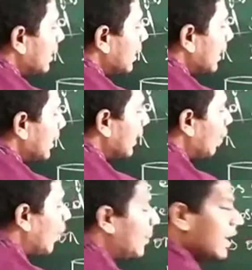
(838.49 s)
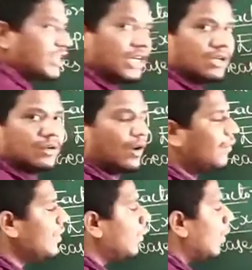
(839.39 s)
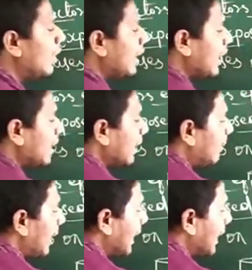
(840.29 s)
The evaporation of the water in the plate